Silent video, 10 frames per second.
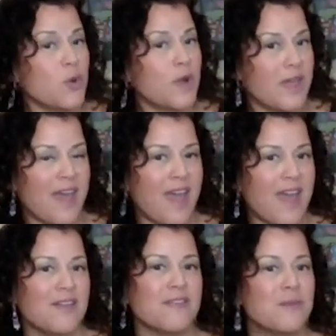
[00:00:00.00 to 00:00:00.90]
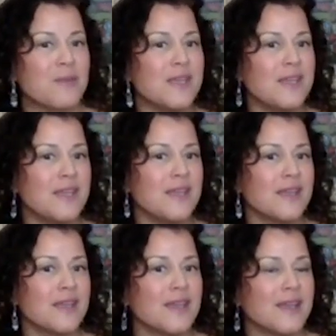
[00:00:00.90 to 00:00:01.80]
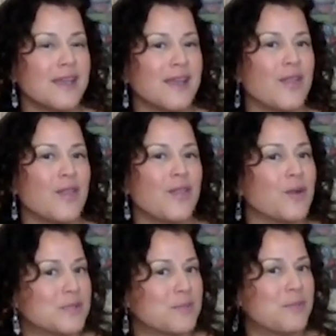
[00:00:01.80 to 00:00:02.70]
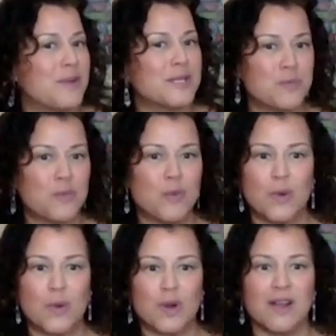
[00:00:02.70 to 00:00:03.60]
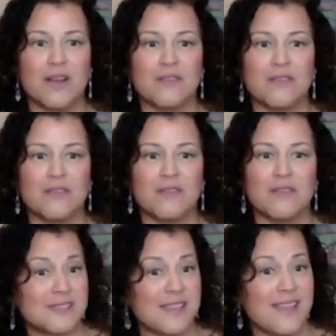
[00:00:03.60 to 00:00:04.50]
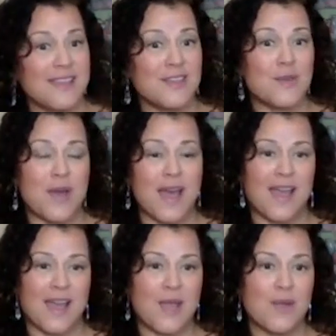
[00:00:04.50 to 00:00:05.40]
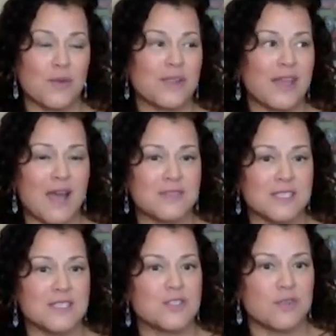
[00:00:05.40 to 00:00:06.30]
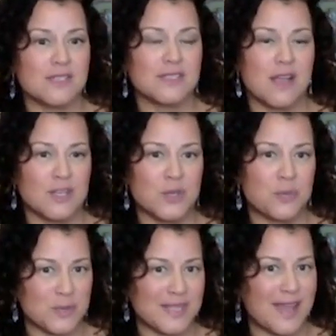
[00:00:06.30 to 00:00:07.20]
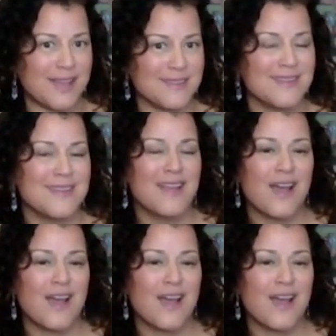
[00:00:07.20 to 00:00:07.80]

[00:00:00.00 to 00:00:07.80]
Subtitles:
enjoy that. For me, there's much more of a trust thing. I really have to trust 100%.